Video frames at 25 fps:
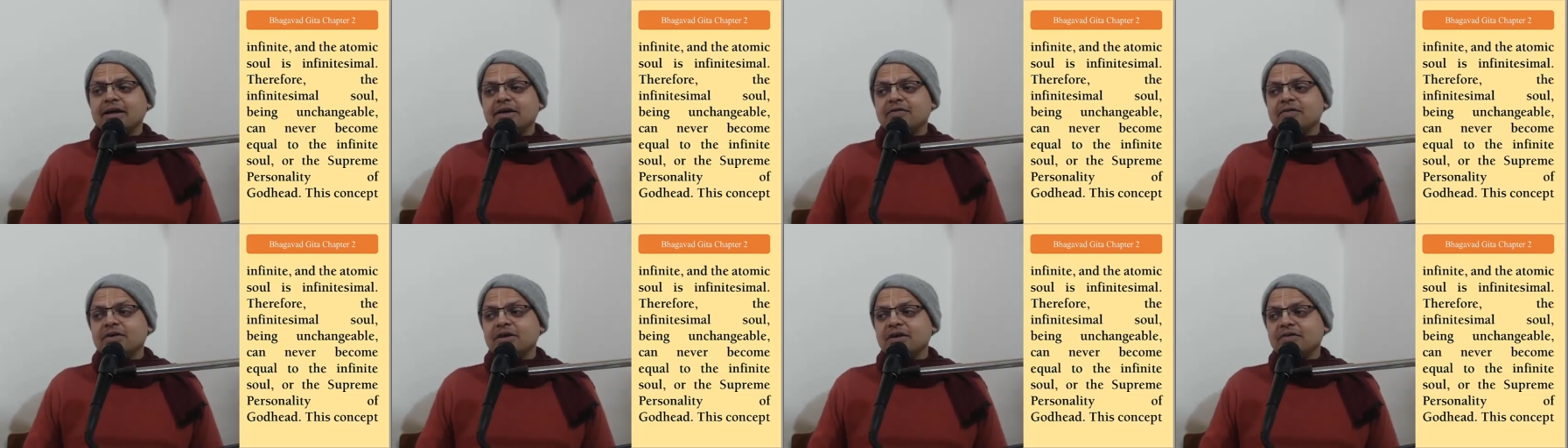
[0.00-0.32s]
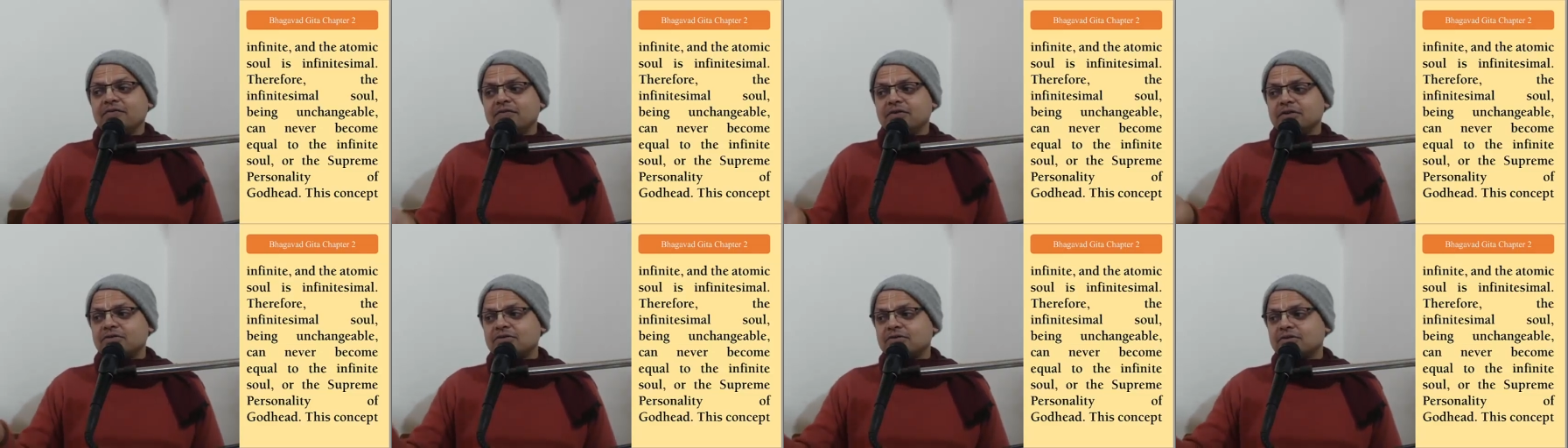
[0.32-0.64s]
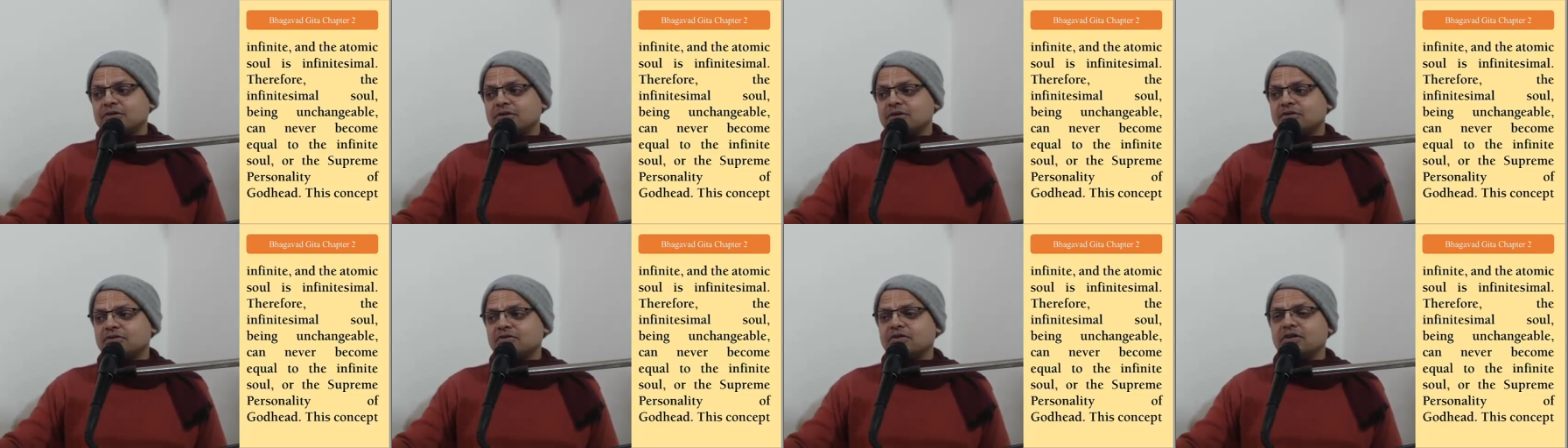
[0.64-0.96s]
Even if we
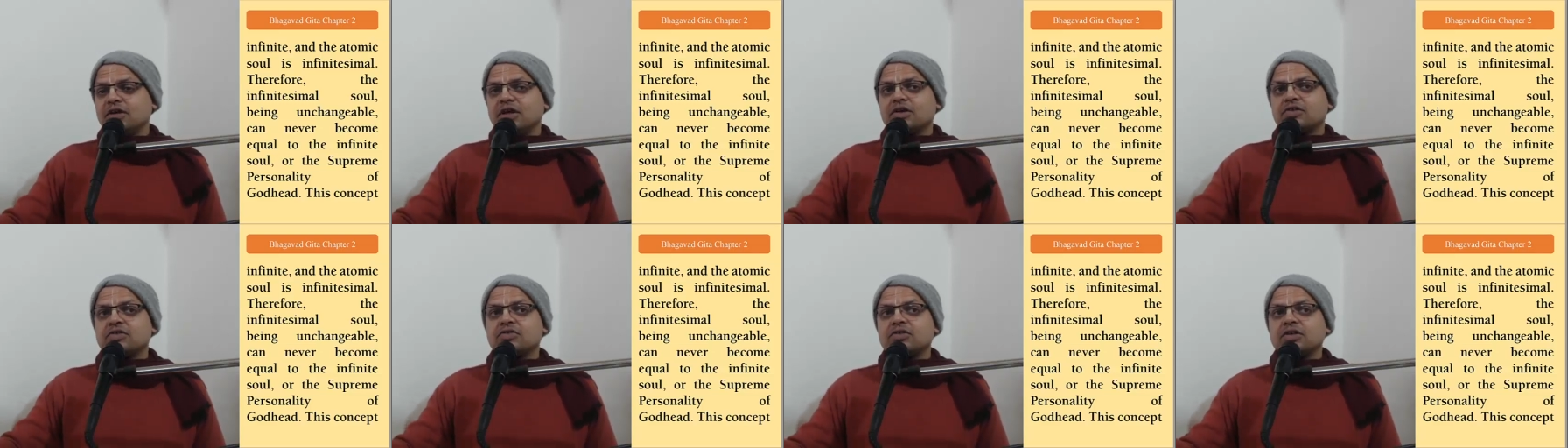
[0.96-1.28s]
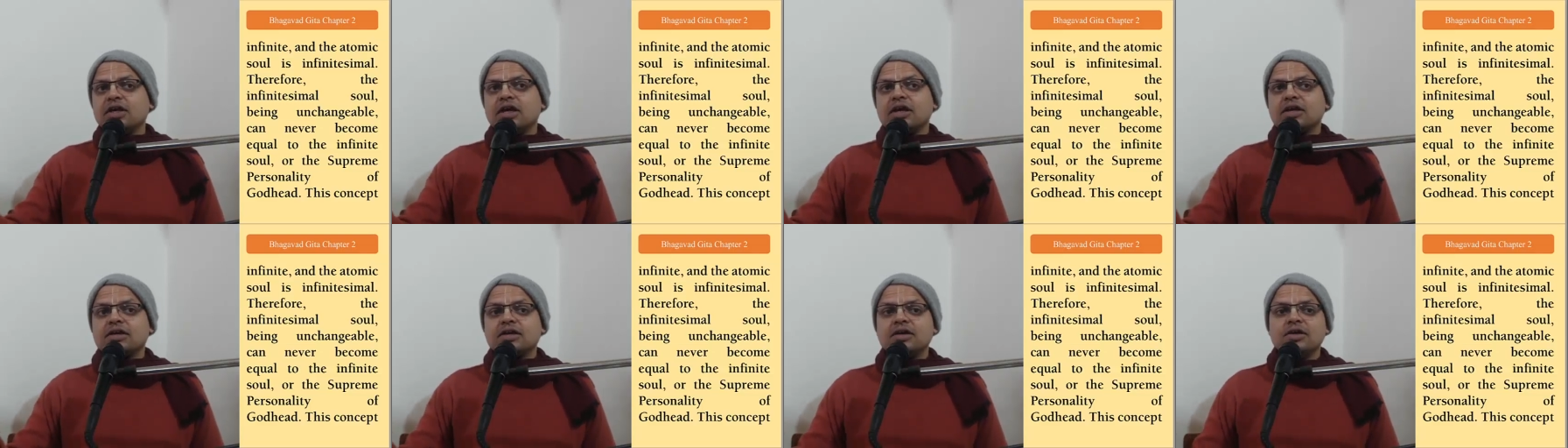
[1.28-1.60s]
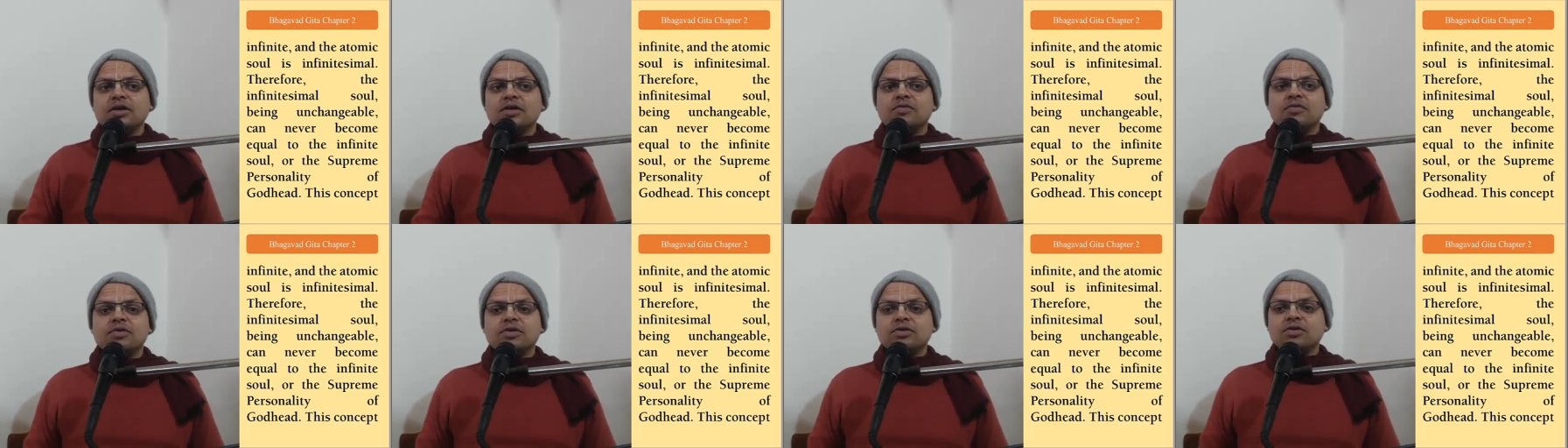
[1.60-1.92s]
see a snake,
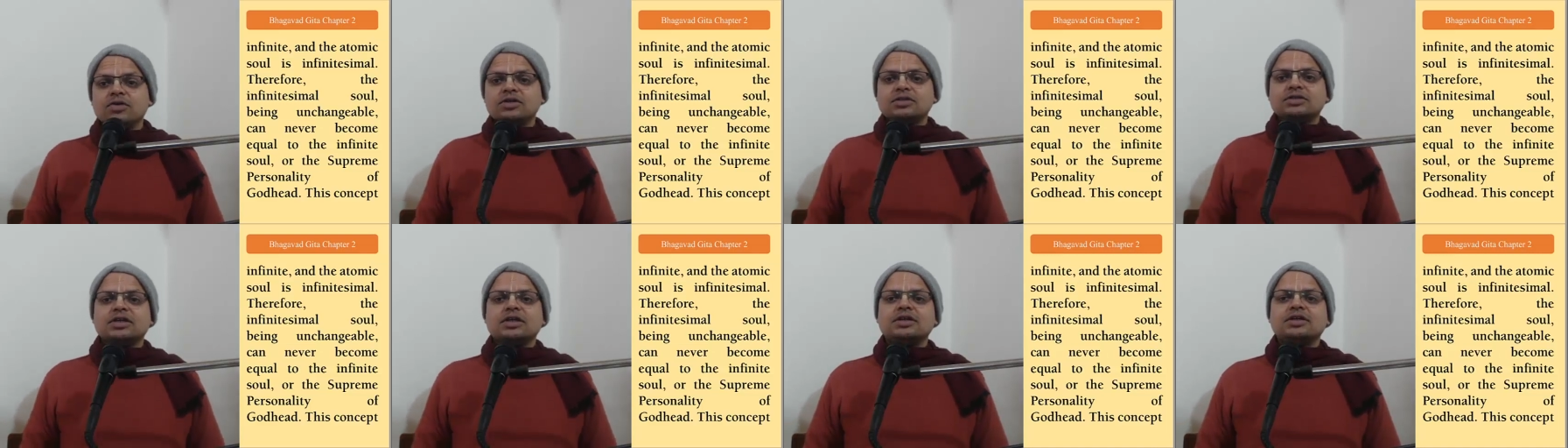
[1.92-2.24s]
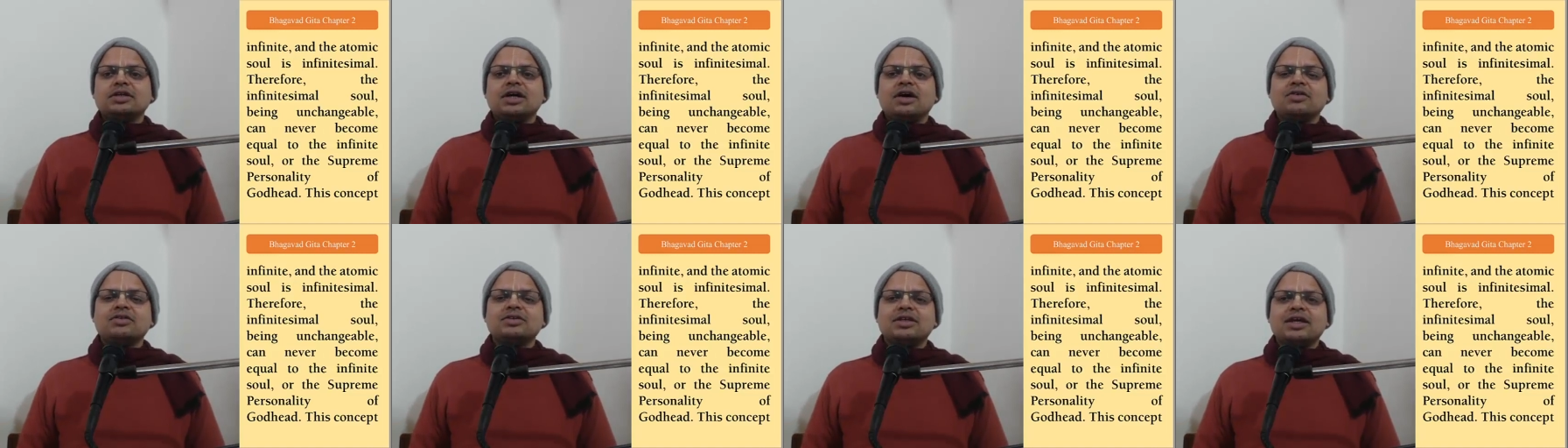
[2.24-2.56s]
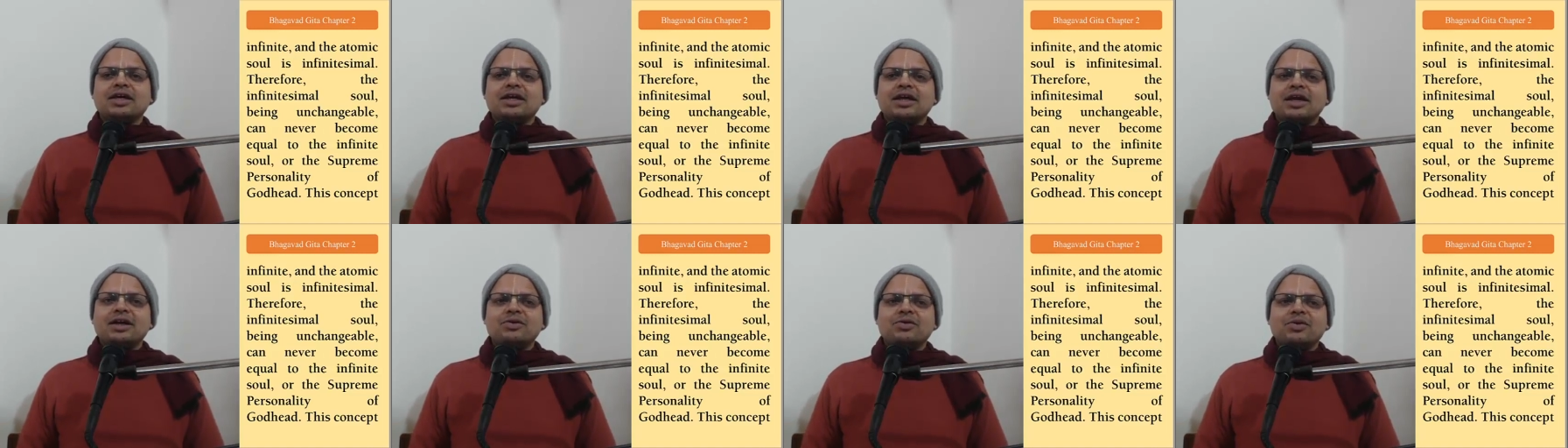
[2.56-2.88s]
we don't sit down
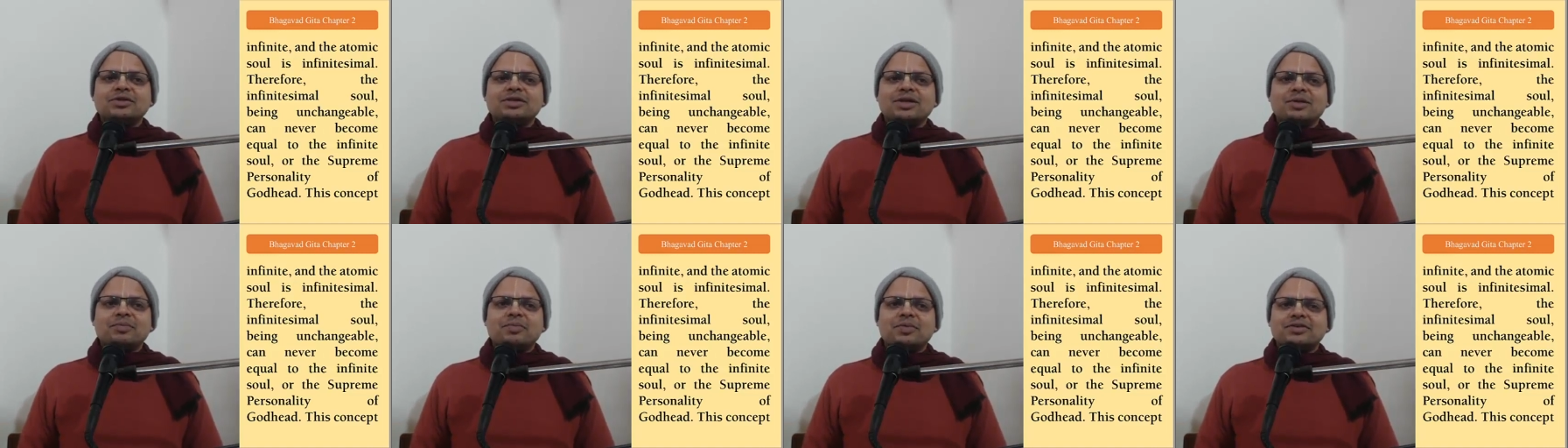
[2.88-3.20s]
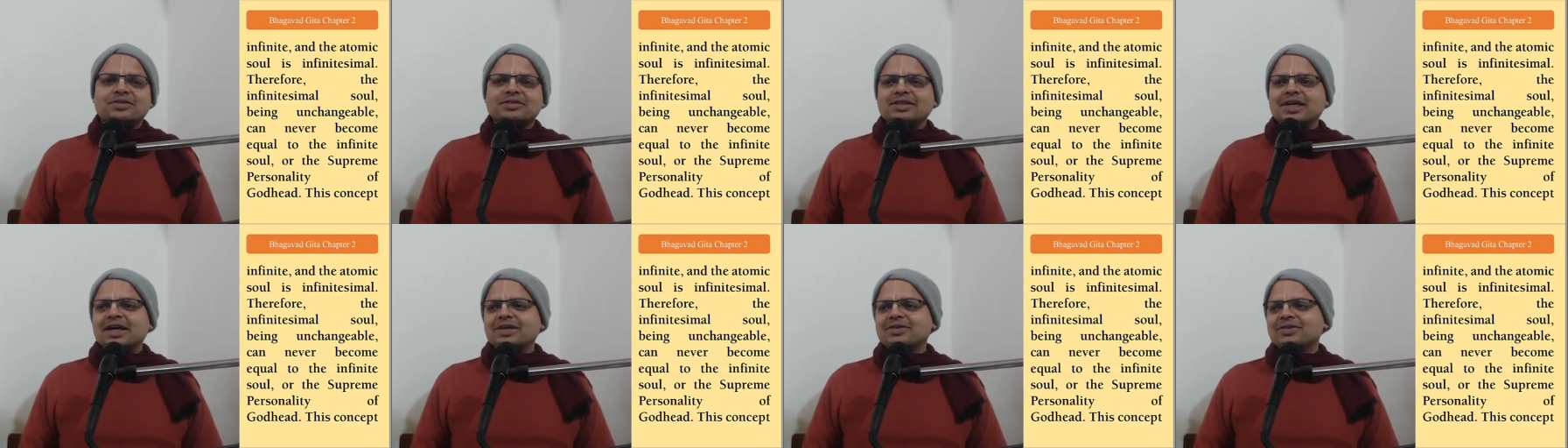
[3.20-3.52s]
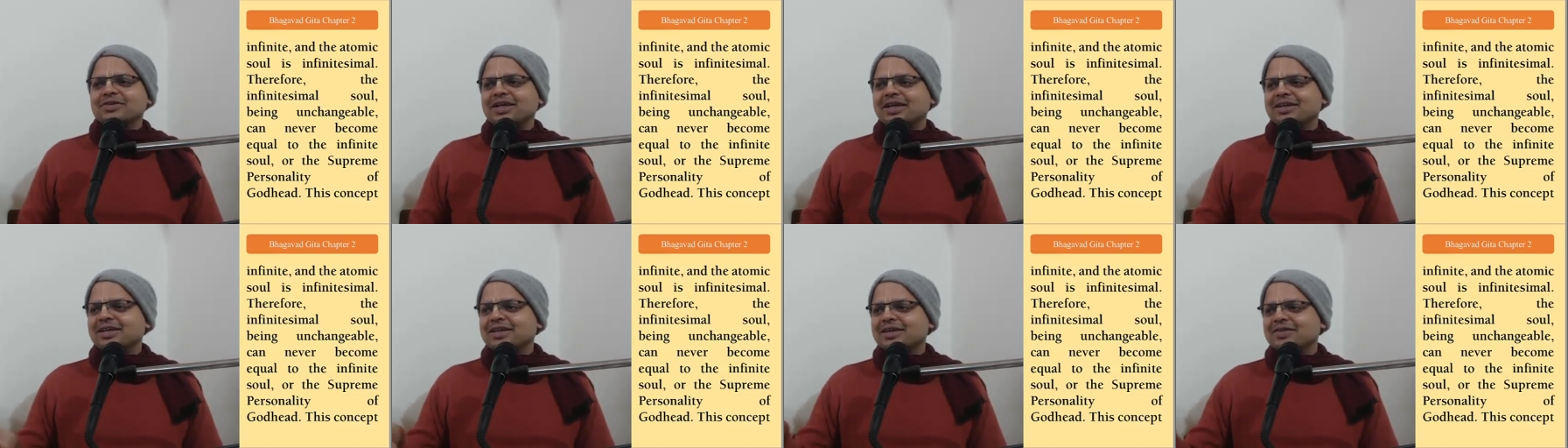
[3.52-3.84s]
there and do tapasya
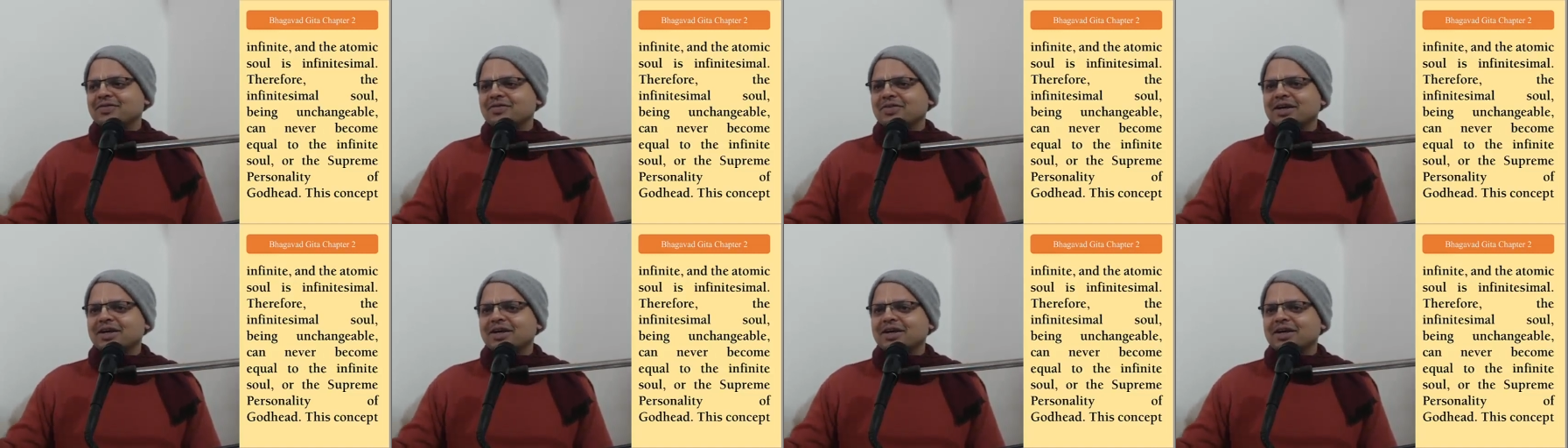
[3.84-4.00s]
that the,